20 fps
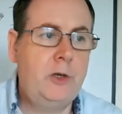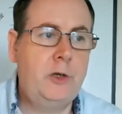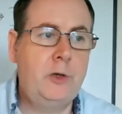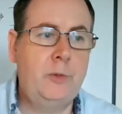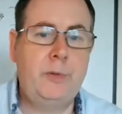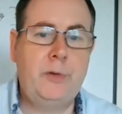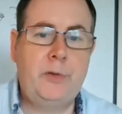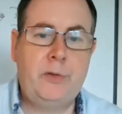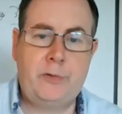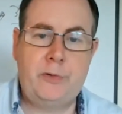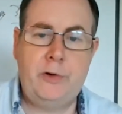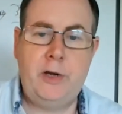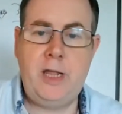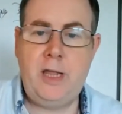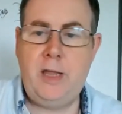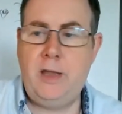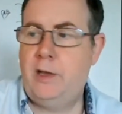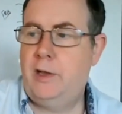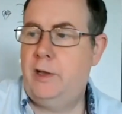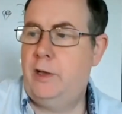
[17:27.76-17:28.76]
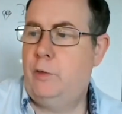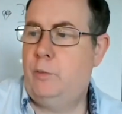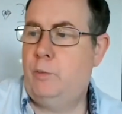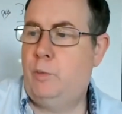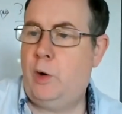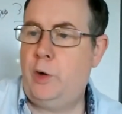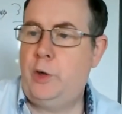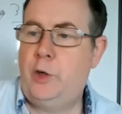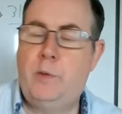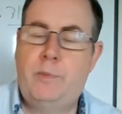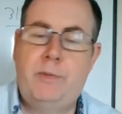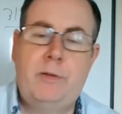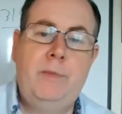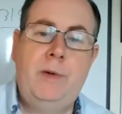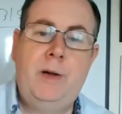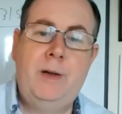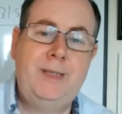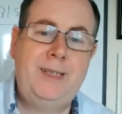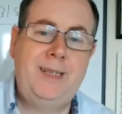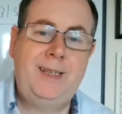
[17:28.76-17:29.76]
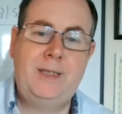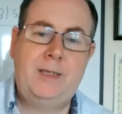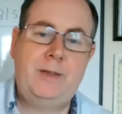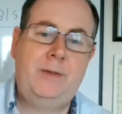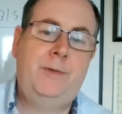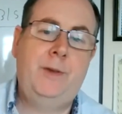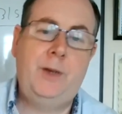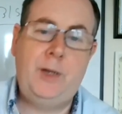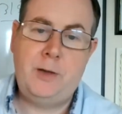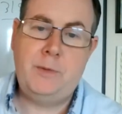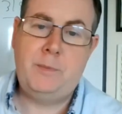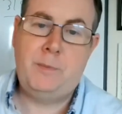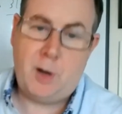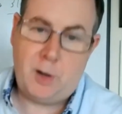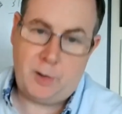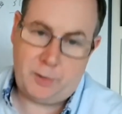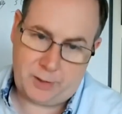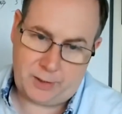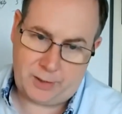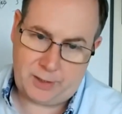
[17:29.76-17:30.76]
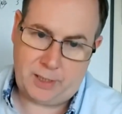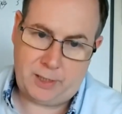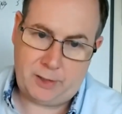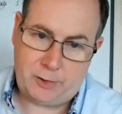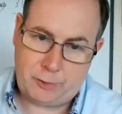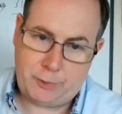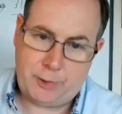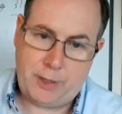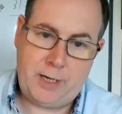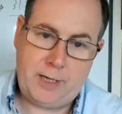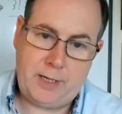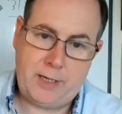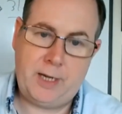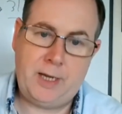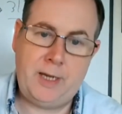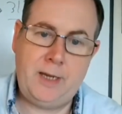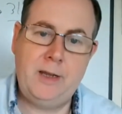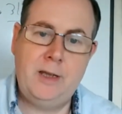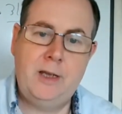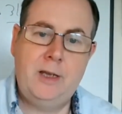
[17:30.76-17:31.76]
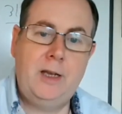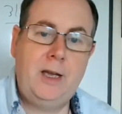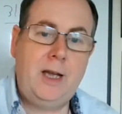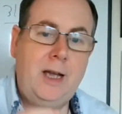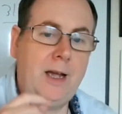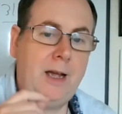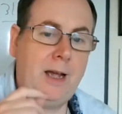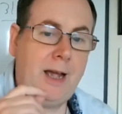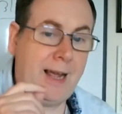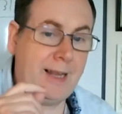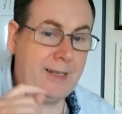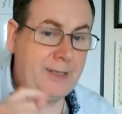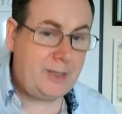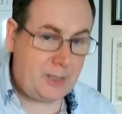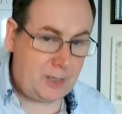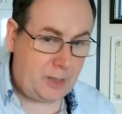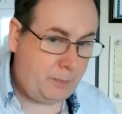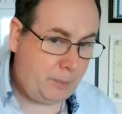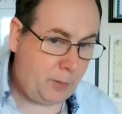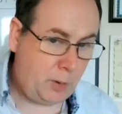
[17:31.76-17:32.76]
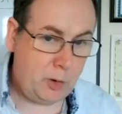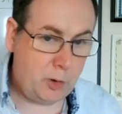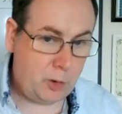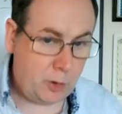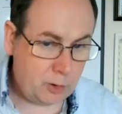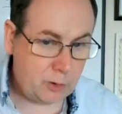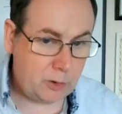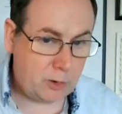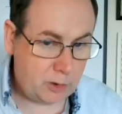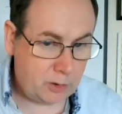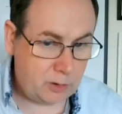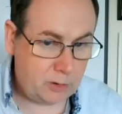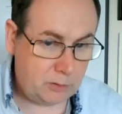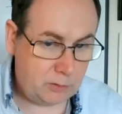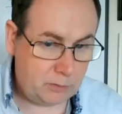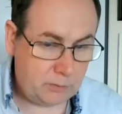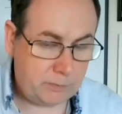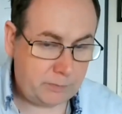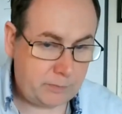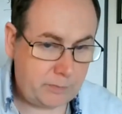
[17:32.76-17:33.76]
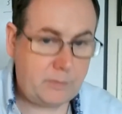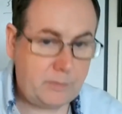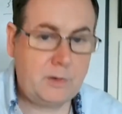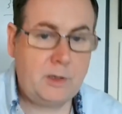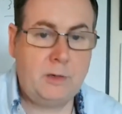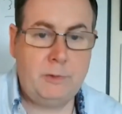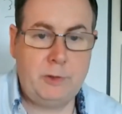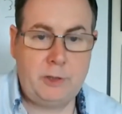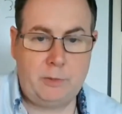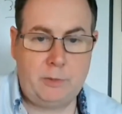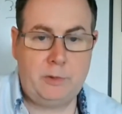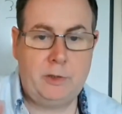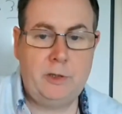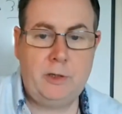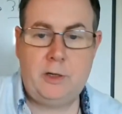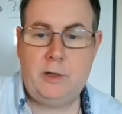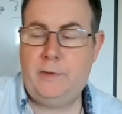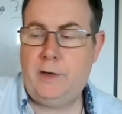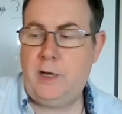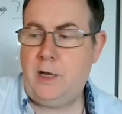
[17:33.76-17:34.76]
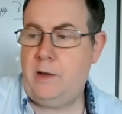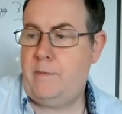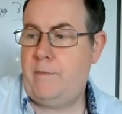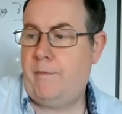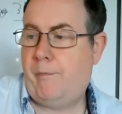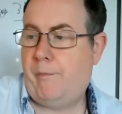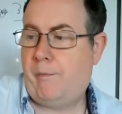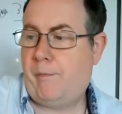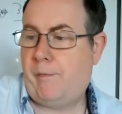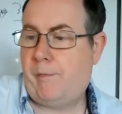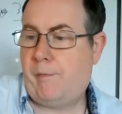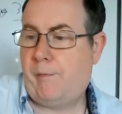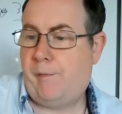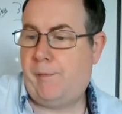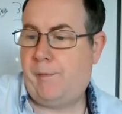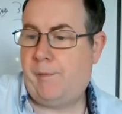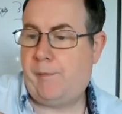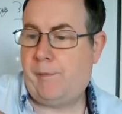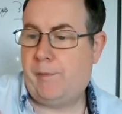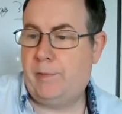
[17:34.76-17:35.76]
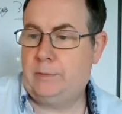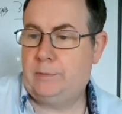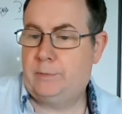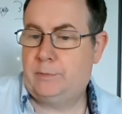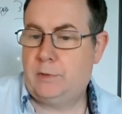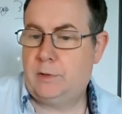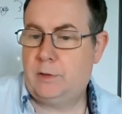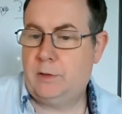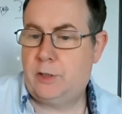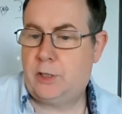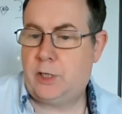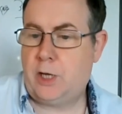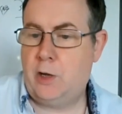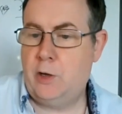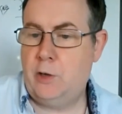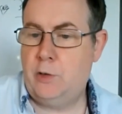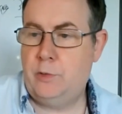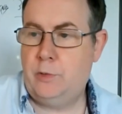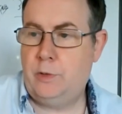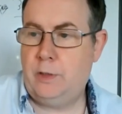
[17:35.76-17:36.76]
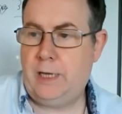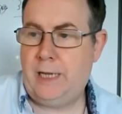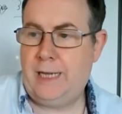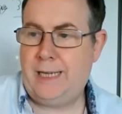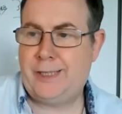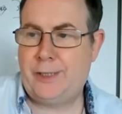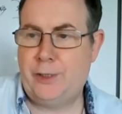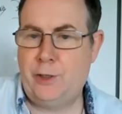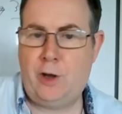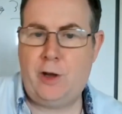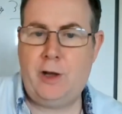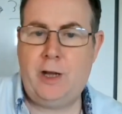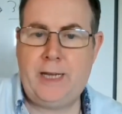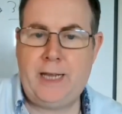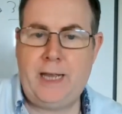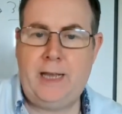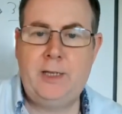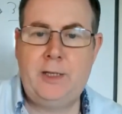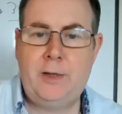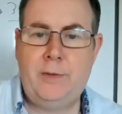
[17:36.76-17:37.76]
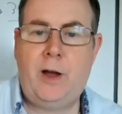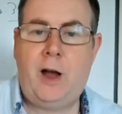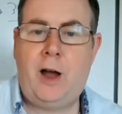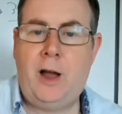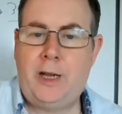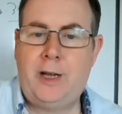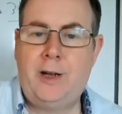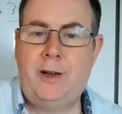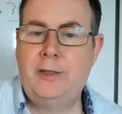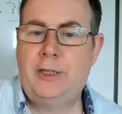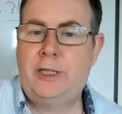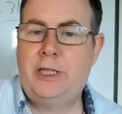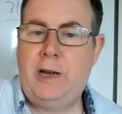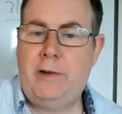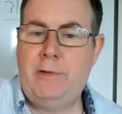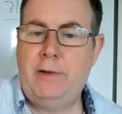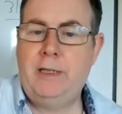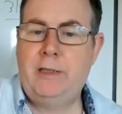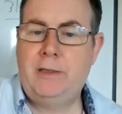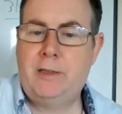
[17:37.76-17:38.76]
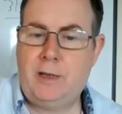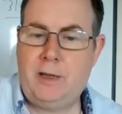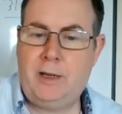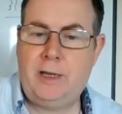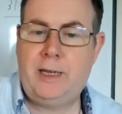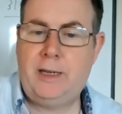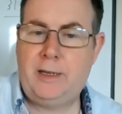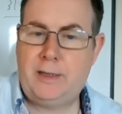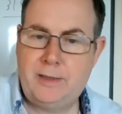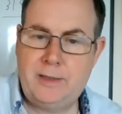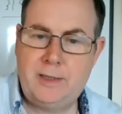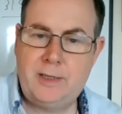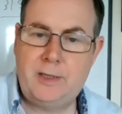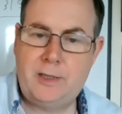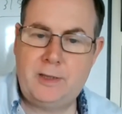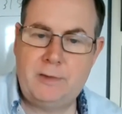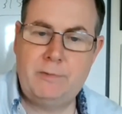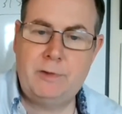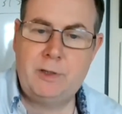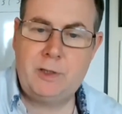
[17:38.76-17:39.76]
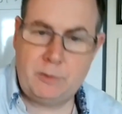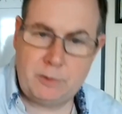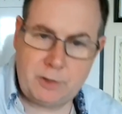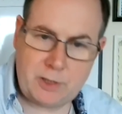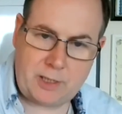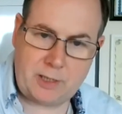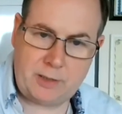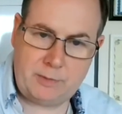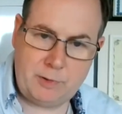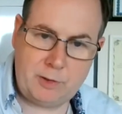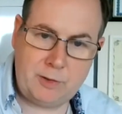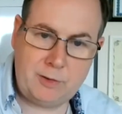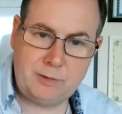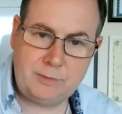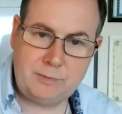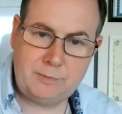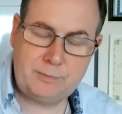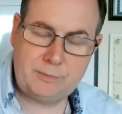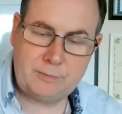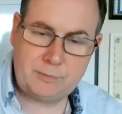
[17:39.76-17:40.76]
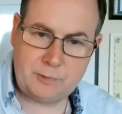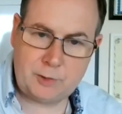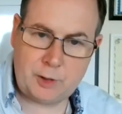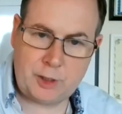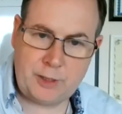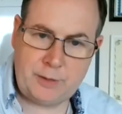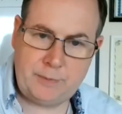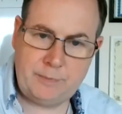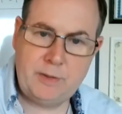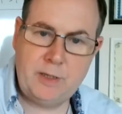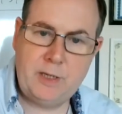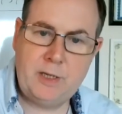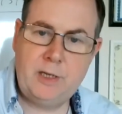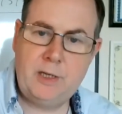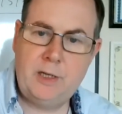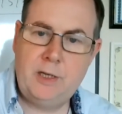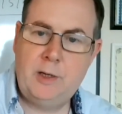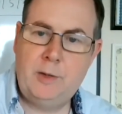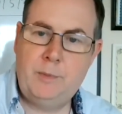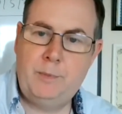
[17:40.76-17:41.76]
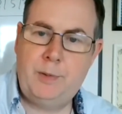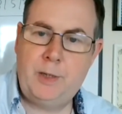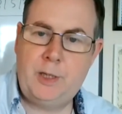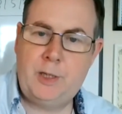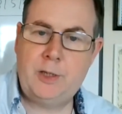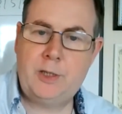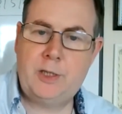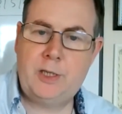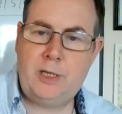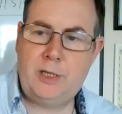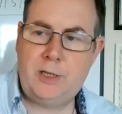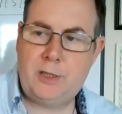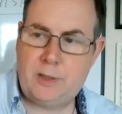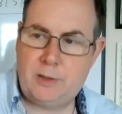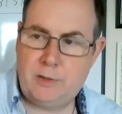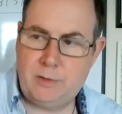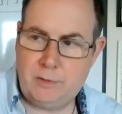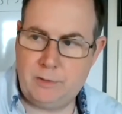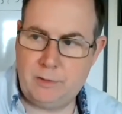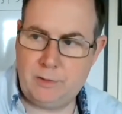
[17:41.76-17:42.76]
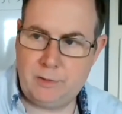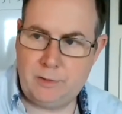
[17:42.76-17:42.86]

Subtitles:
Number 3, what you're promoting is affiliate marketing, training, and support, which I'm going to cover. So it's not a case of I can't share it until I get consistent results anymore, right? Because it's